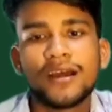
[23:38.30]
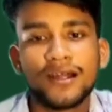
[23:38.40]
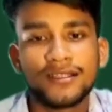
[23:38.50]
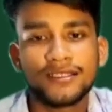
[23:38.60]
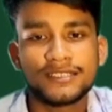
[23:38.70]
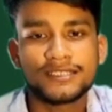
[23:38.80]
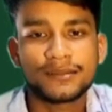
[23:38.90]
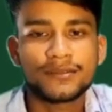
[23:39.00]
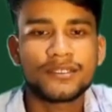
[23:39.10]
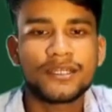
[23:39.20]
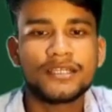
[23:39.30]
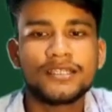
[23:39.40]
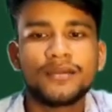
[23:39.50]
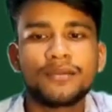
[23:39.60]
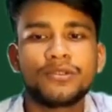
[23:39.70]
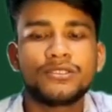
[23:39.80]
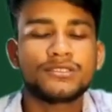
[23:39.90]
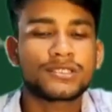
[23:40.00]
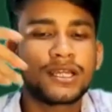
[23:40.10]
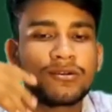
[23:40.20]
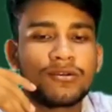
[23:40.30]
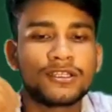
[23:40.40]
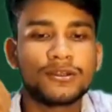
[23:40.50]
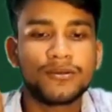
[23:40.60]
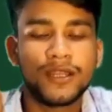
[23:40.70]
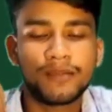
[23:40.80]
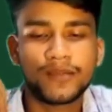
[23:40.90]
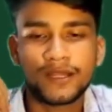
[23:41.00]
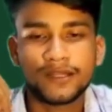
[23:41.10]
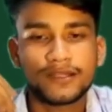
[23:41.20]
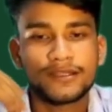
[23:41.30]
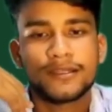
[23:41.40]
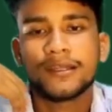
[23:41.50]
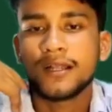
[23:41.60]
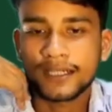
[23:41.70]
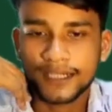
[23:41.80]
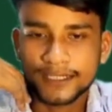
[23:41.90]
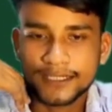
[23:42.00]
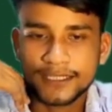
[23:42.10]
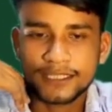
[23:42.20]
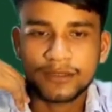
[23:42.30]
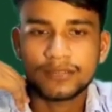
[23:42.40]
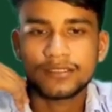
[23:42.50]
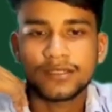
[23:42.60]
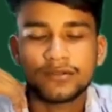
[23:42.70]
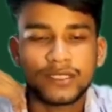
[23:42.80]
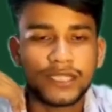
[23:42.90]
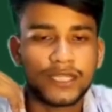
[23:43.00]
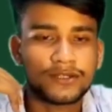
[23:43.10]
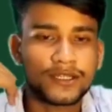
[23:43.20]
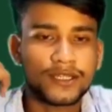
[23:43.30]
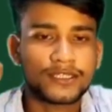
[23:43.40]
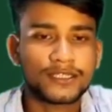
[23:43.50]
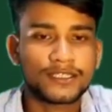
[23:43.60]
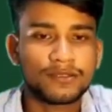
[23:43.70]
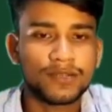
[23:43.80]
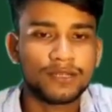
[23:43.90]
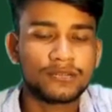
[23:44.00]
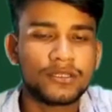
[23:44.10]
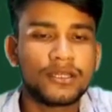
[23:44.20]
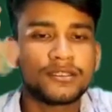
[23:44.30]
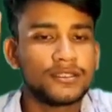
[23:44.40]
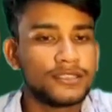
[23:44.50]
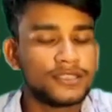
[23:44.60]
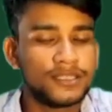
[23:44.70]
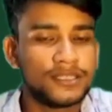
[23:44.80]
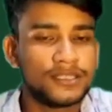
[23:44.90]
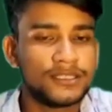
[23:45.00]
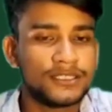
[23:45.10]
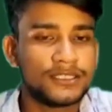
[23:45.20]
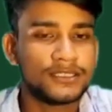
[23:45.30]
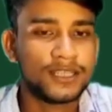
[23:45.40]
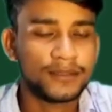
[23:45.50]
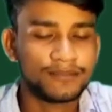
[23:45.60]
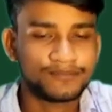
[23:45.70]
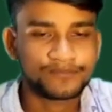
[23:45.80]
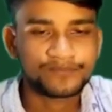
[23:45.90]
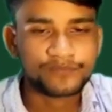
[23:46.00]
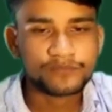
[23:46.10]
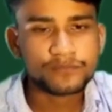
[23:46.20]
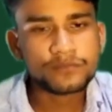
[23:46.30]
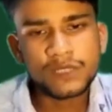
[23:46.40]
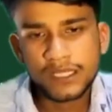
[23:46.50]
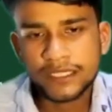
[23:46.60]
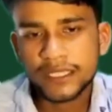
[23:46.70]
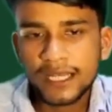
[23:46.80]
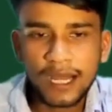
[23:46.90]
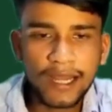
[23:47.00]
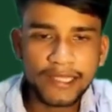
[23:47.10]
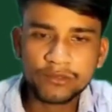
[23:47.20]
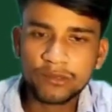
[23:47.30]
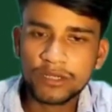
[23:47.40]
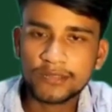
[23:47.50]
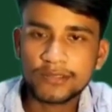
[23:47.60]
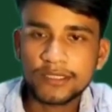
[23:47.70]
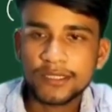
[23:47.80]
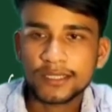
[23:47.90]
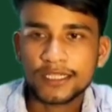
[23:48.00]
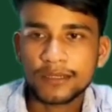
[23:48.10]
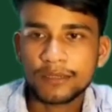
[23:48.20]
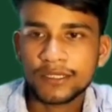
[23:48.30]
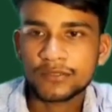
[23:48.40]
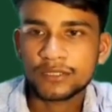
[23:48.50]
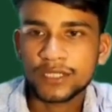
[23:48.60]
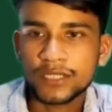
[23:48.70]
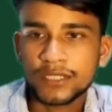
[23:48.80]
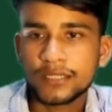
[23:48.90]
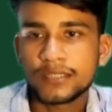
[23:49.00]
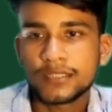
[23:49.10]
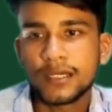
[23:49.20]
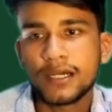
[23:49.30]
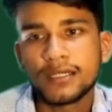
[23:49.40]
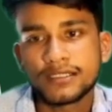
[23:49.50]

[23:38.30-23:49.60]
this is suppose a. Therefore we just calculate the lambda characteristic values, and we get characteristic values. This is the real unequal root. That means we get a